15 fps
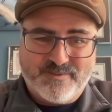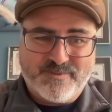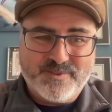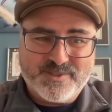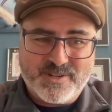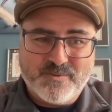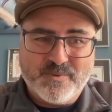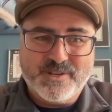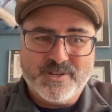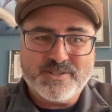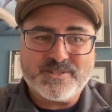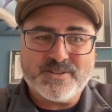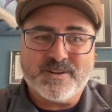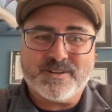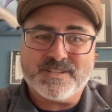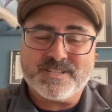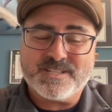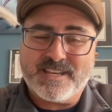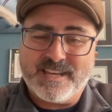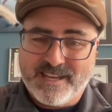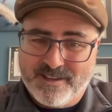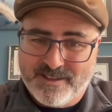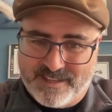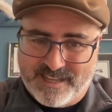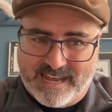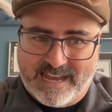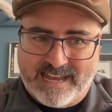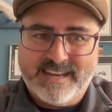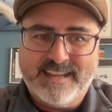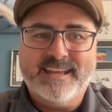so when you start to scale
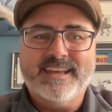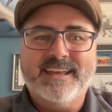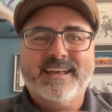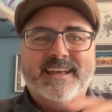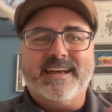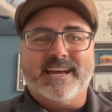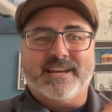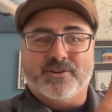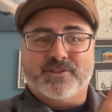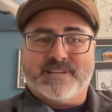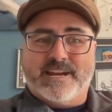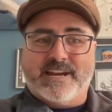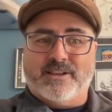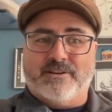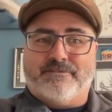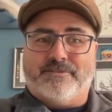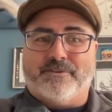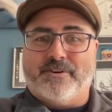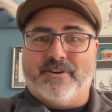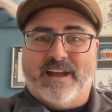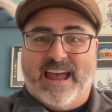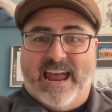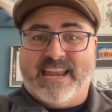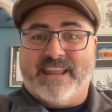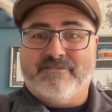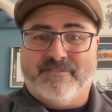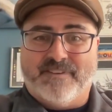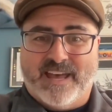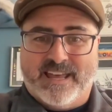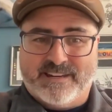that and you scale it for an
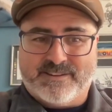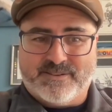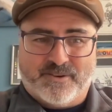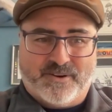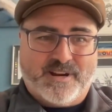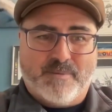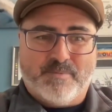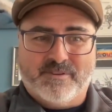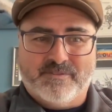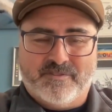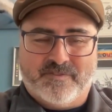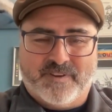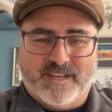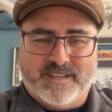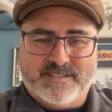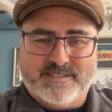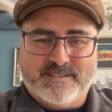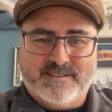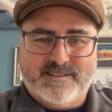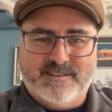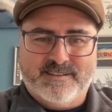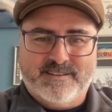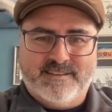event or a couple of events,